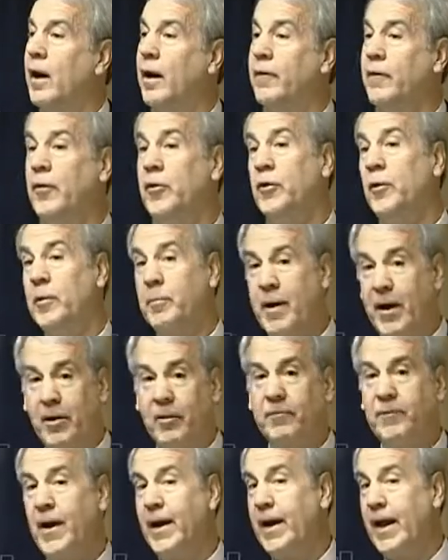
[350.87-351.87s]
They're doing
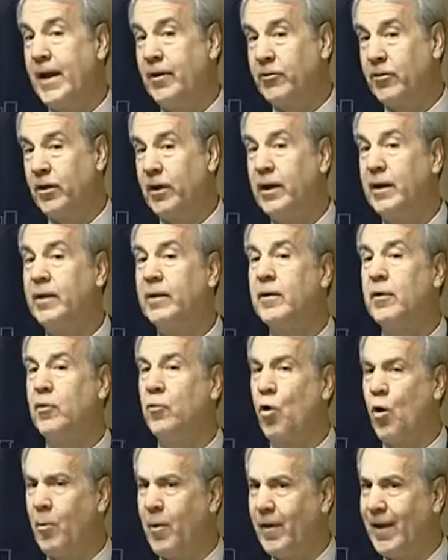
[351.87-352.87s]
better financially.
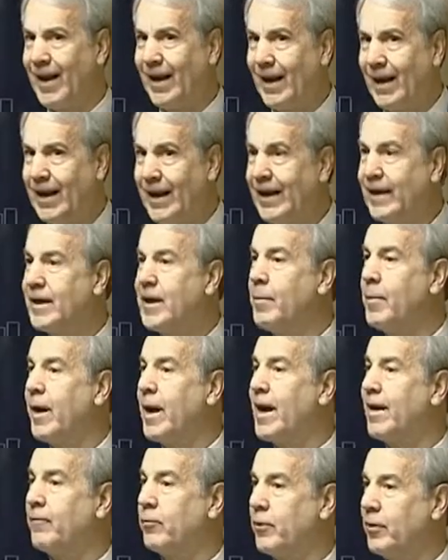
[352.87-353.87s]
Normally they lead coming
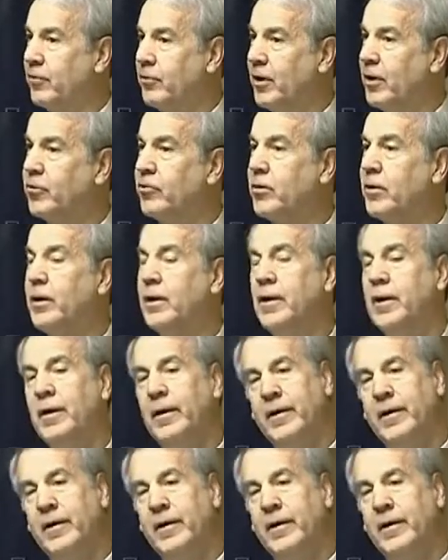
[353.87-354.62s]
out of a recession.